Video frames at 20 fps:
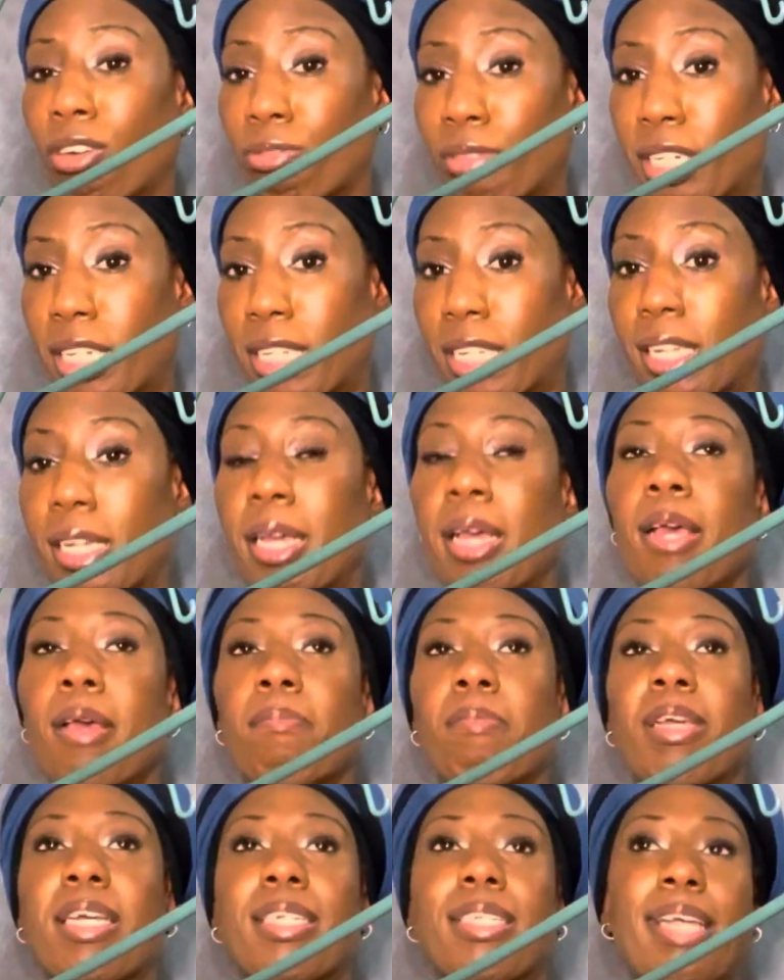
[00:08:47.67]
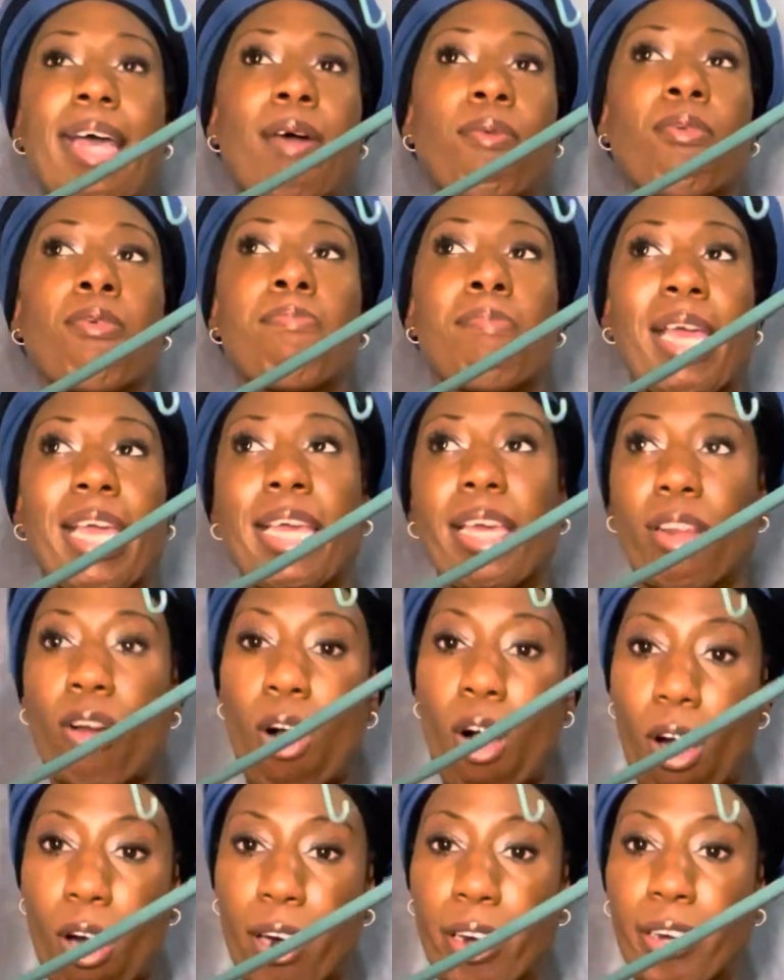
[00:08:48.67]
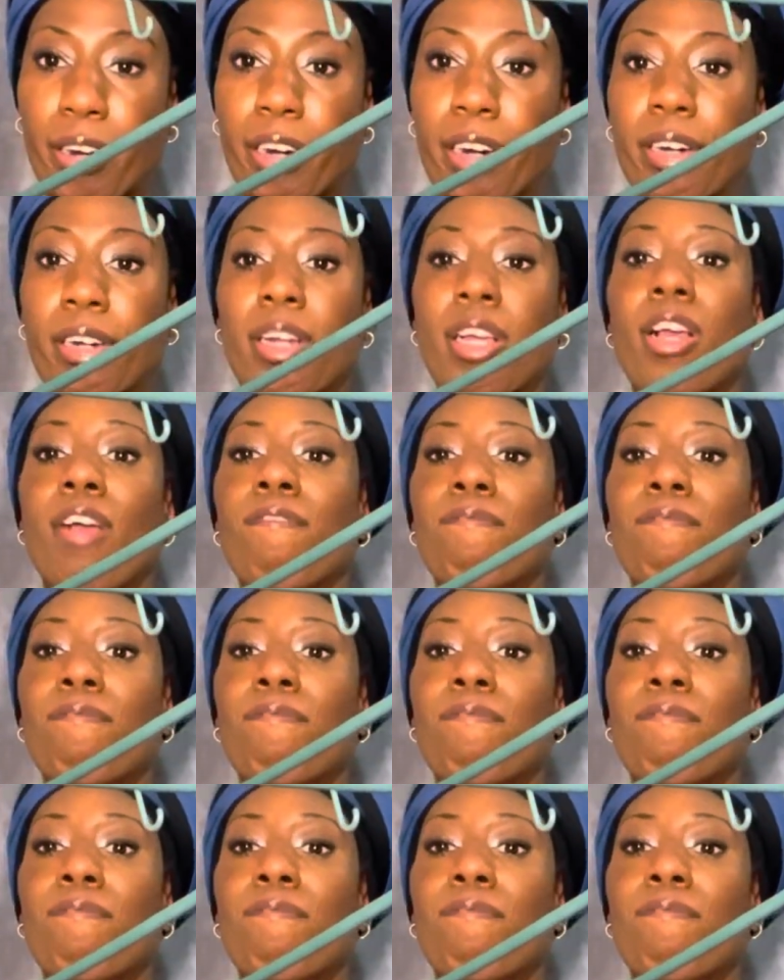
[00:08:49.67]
greasy because that will make it harder